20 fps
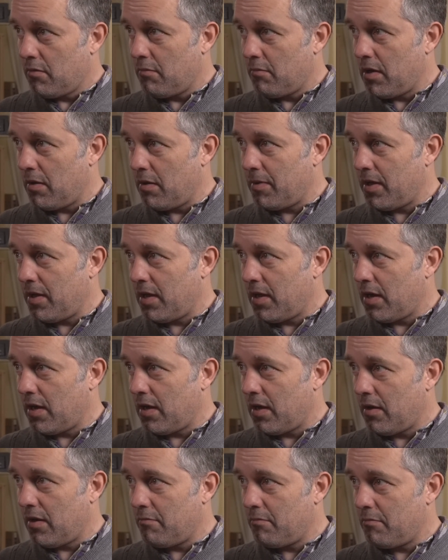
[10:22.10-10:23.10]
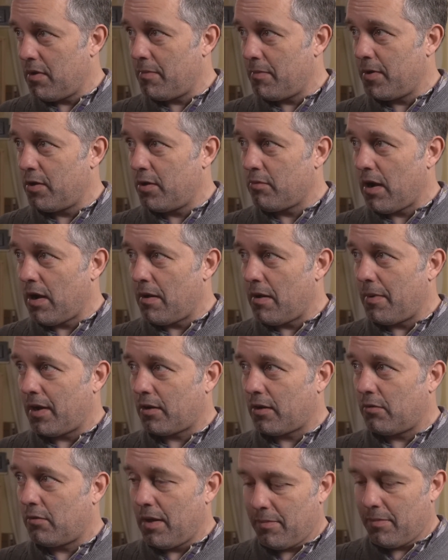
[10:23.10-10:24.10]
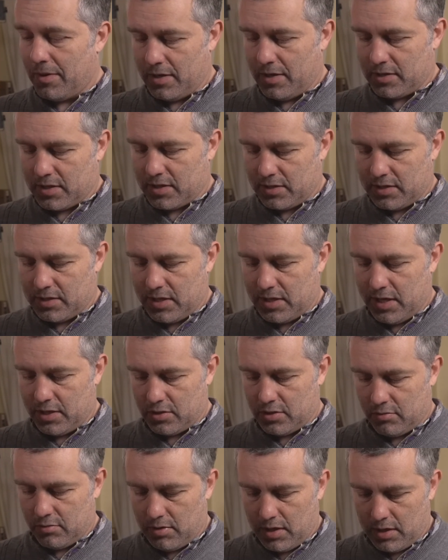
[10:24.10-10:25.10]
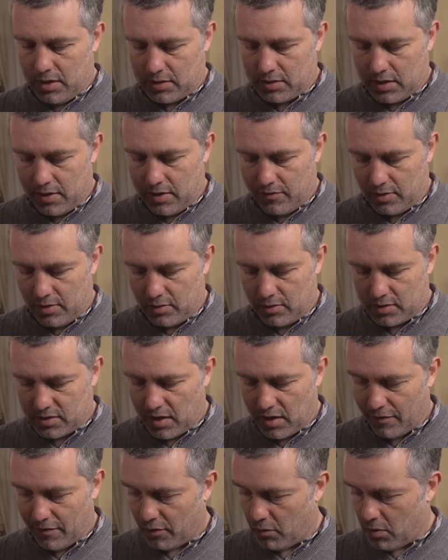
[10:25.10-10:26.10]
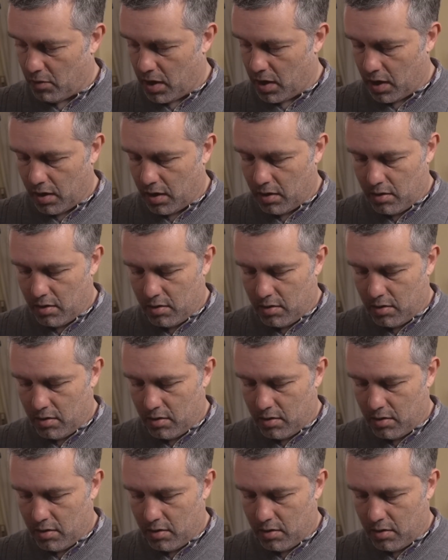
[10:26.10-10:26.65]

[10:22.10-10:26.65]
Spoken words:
Maybe you're right, Michael. Maybe it is because TH3D is giving stuff away.